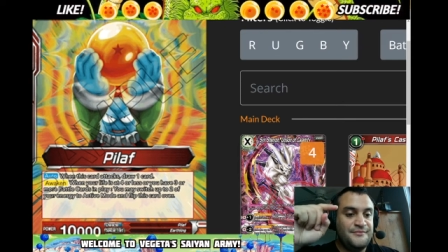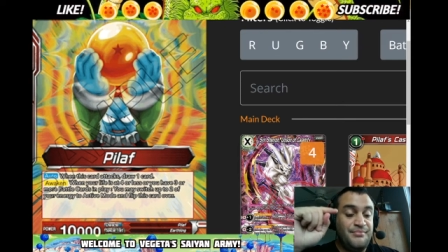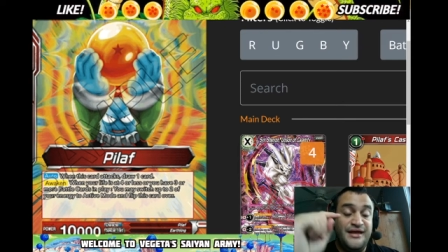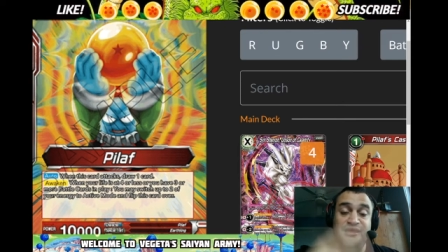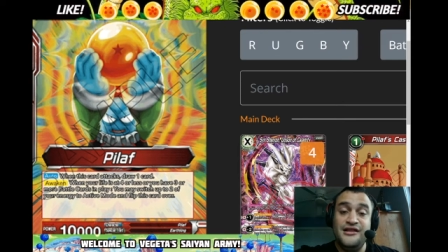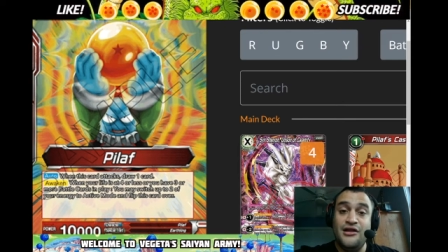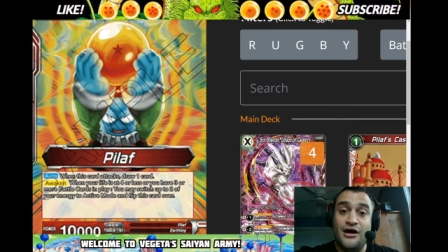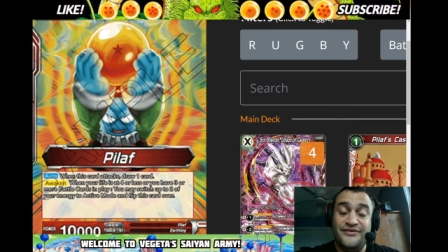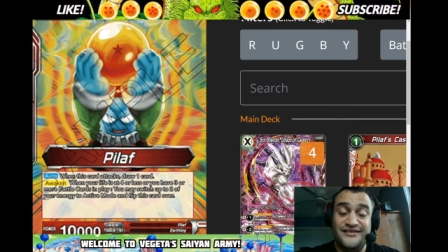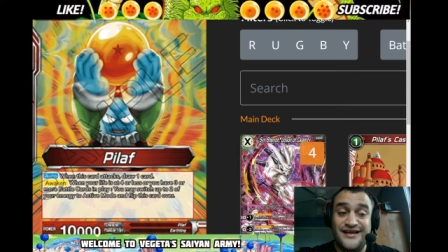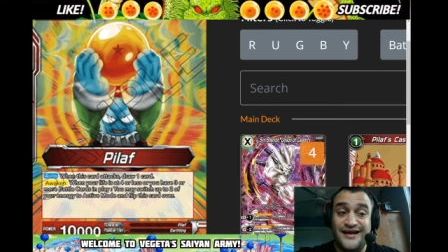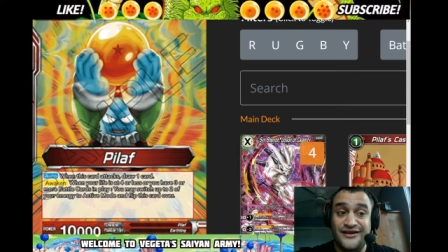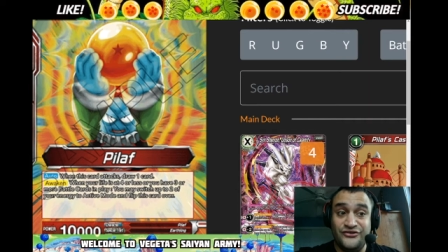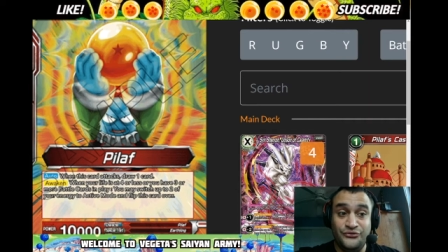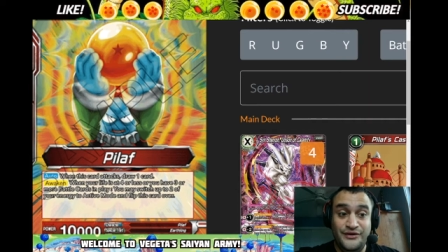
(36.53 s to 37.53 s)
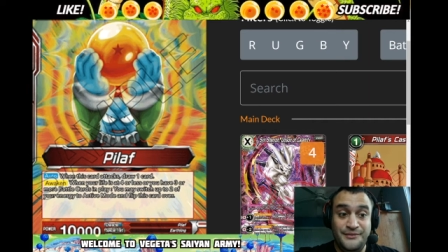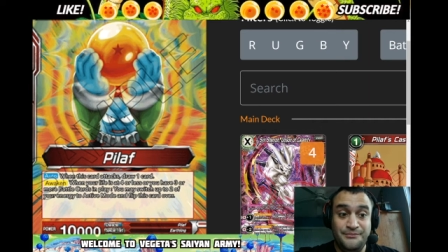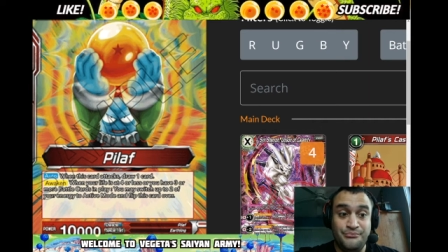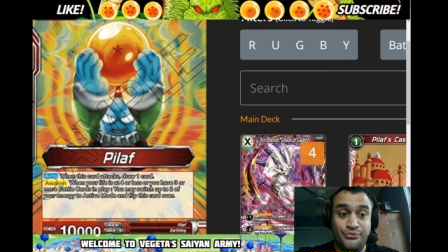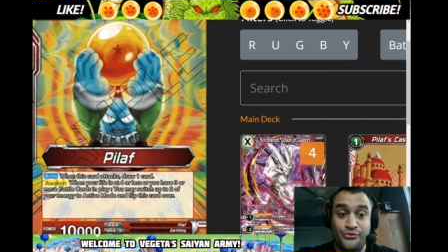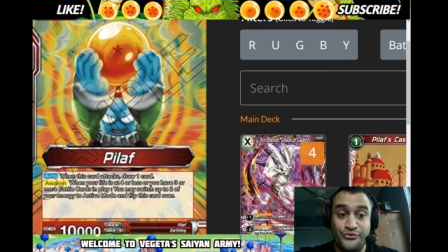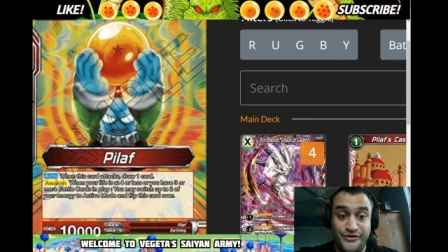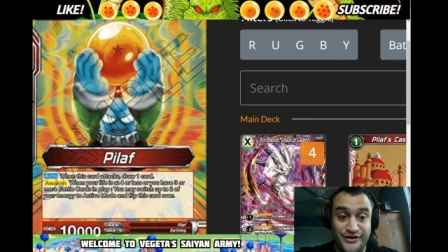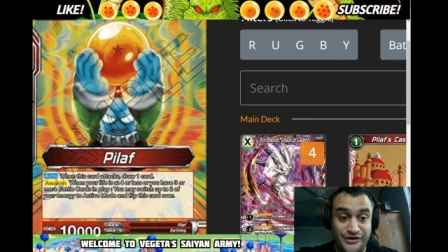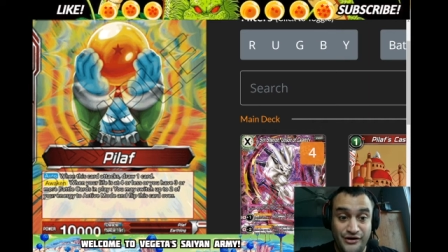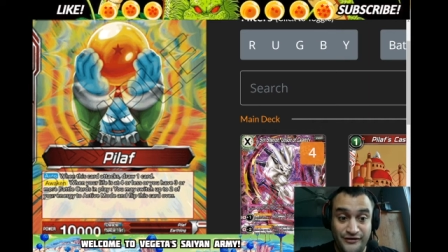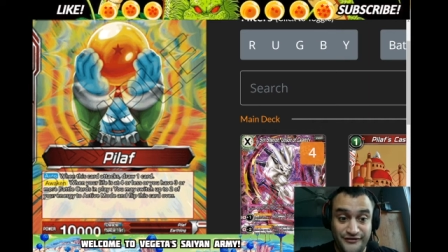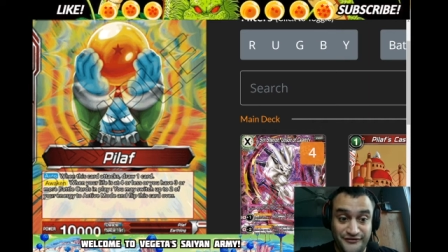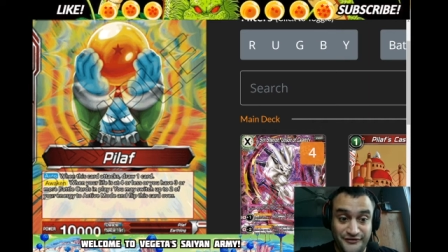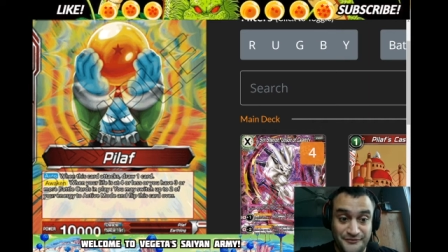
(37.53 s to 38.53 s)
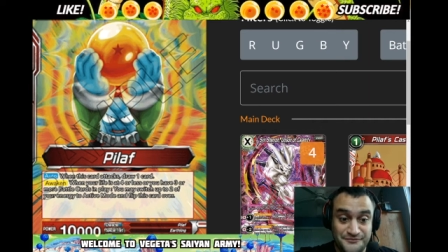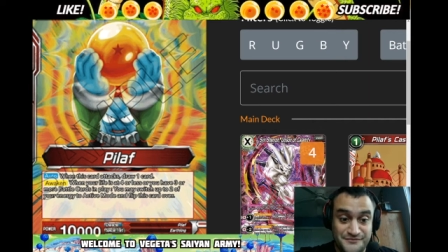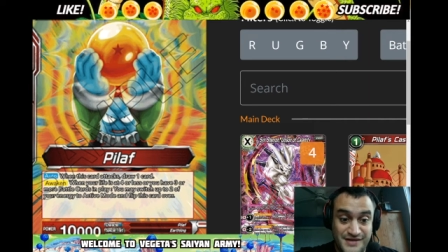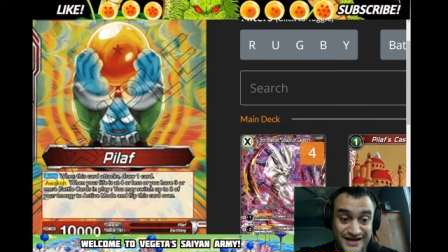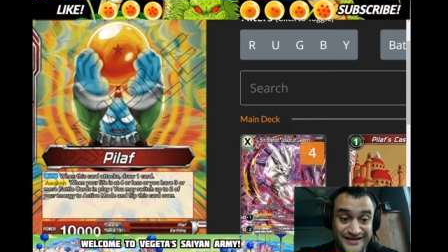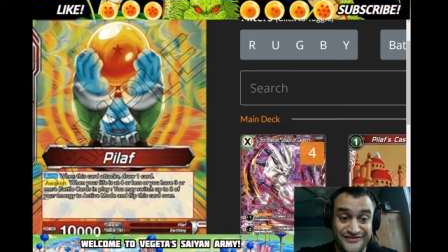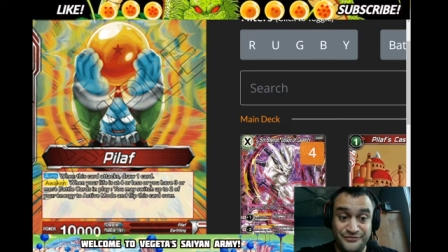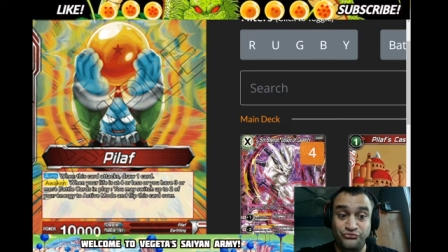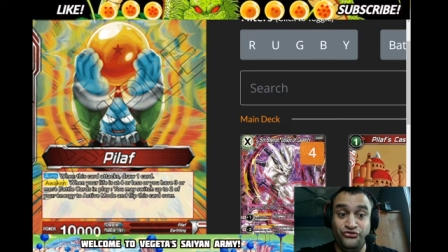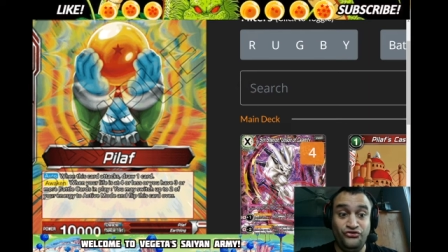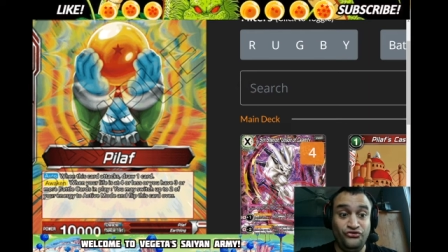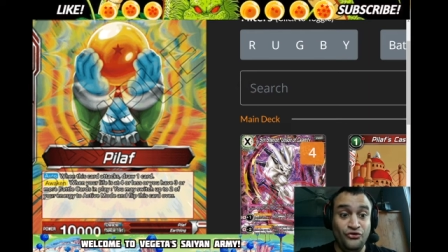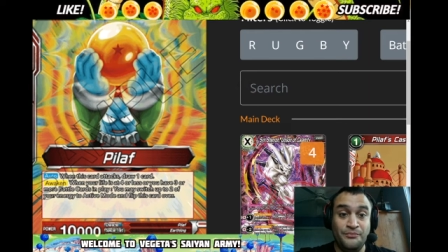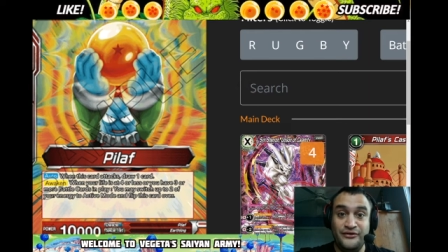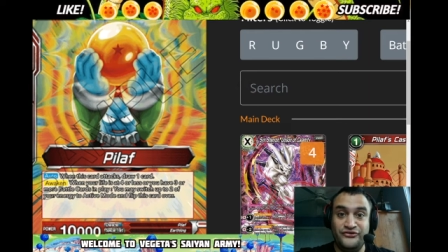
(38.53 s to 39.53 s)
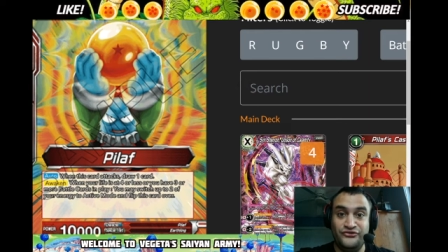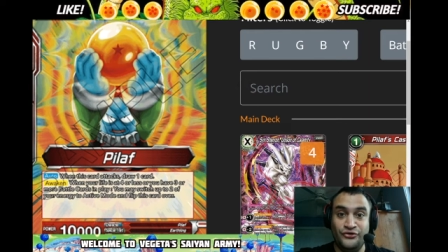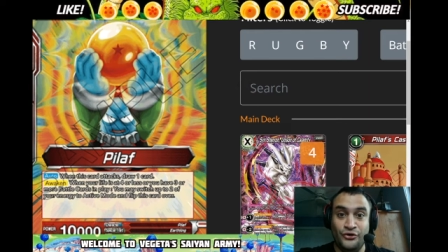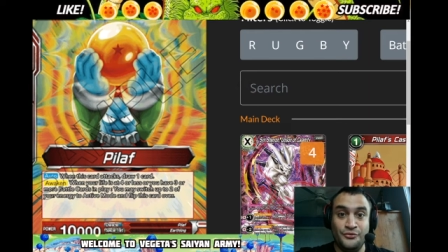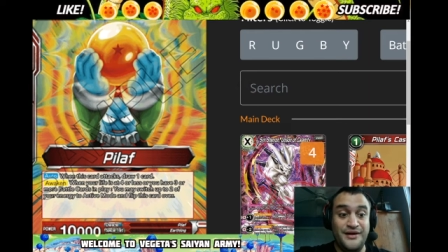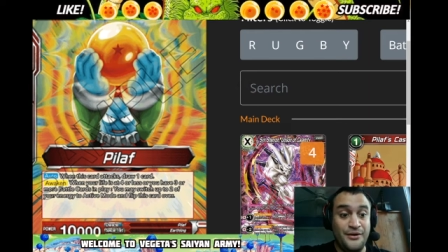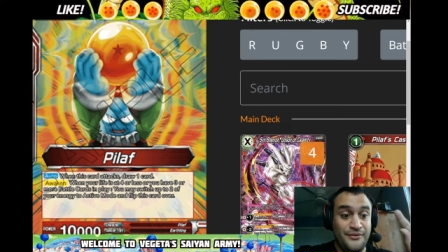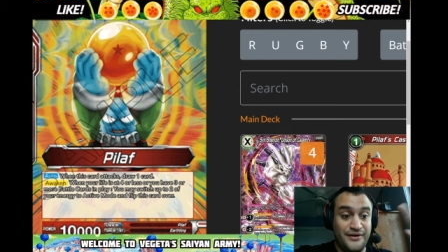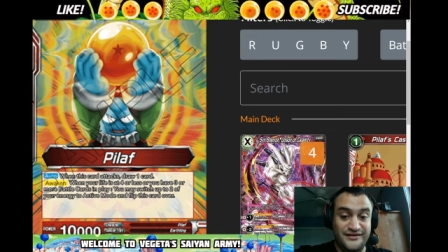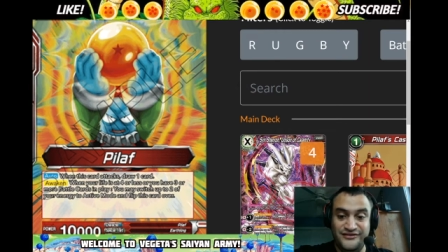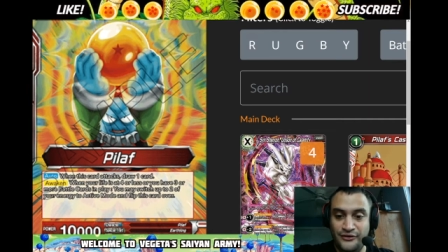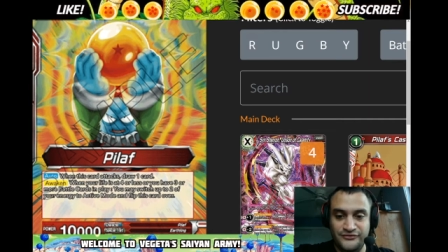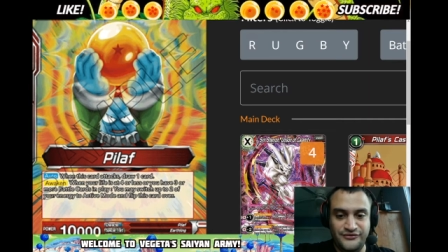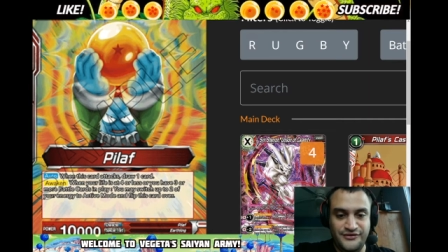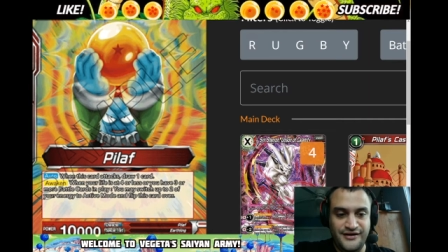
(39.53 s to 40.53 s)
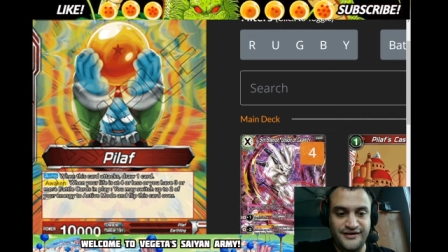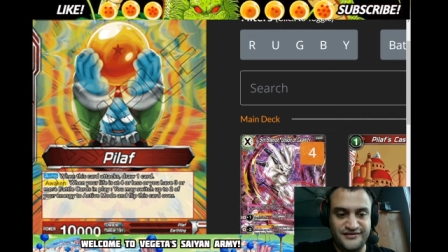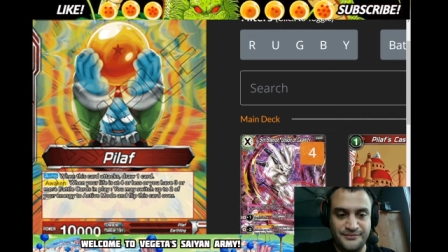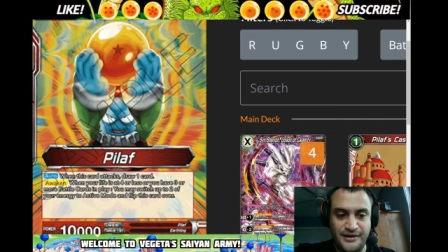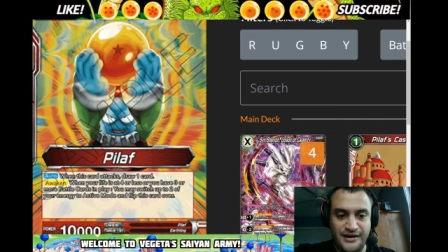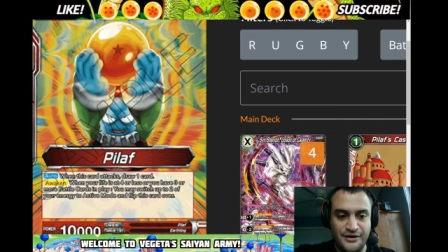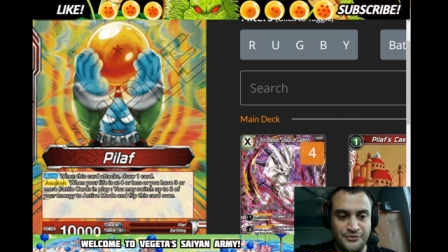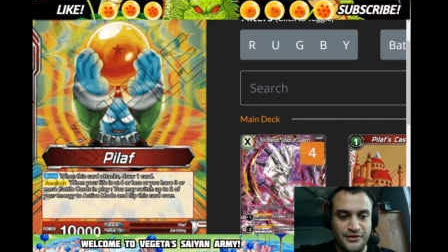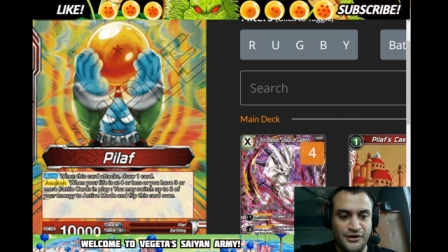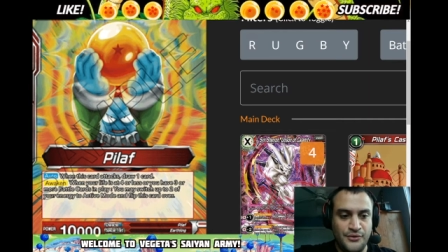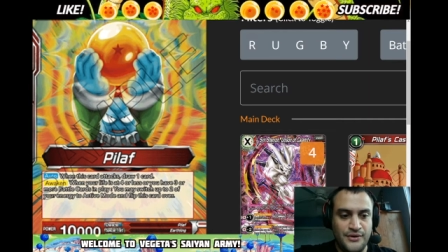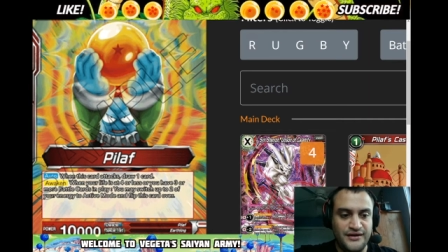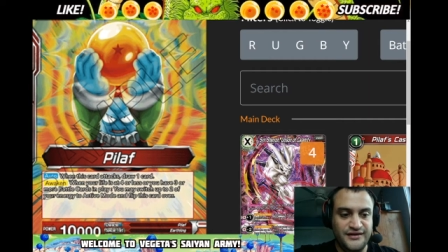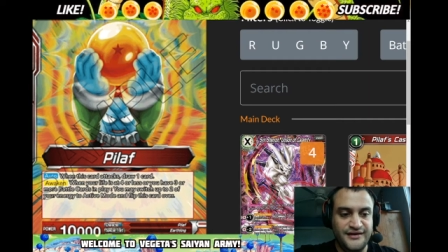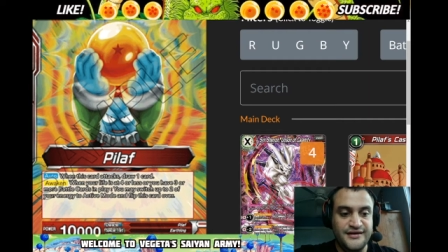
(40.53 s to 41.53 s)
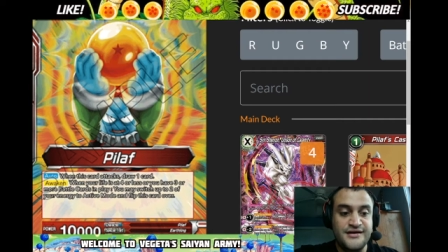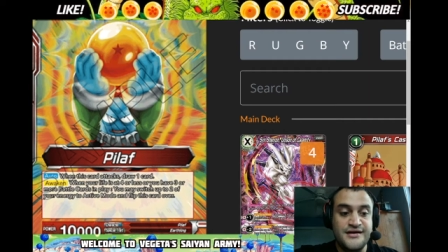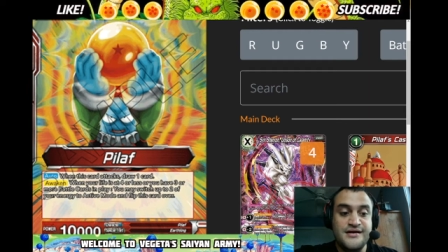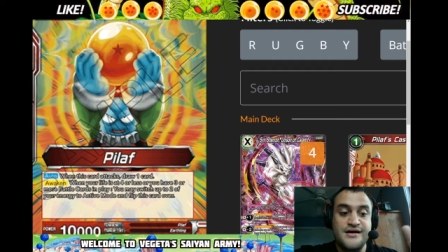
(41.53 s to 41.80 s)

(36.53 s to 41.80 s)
Pilaf is actually pretty awesome. It's super stormy. I want to talk to you guys about it really quickly.